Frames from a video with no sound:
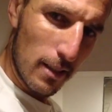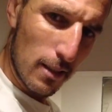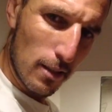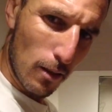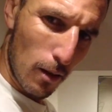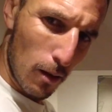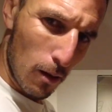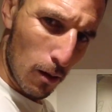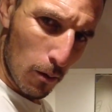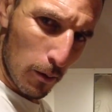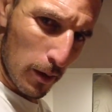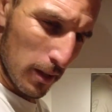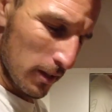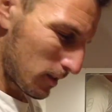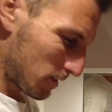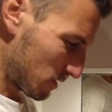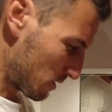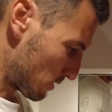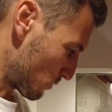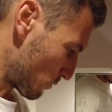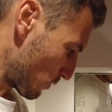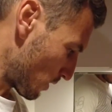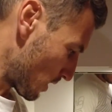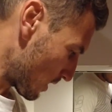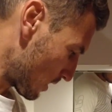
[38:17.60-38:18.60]
is always
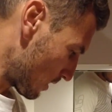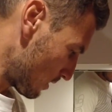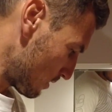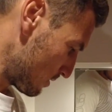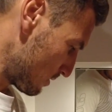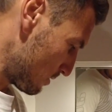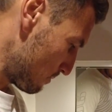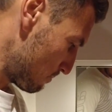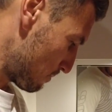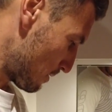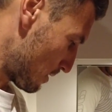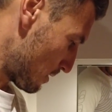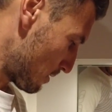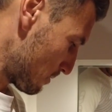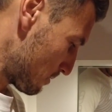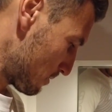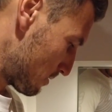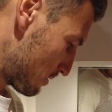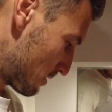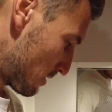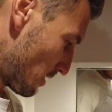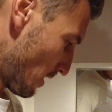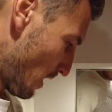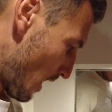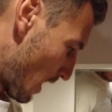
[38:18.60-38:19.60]
struggle on the
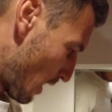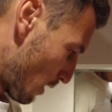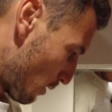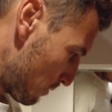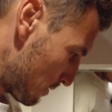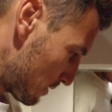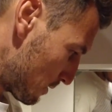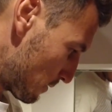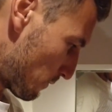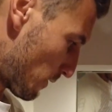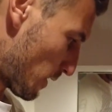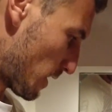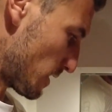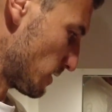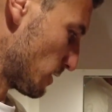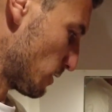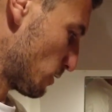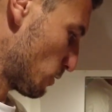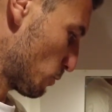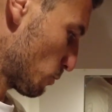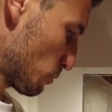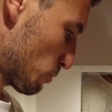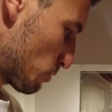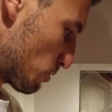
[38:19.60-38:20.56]
boats. I always find it too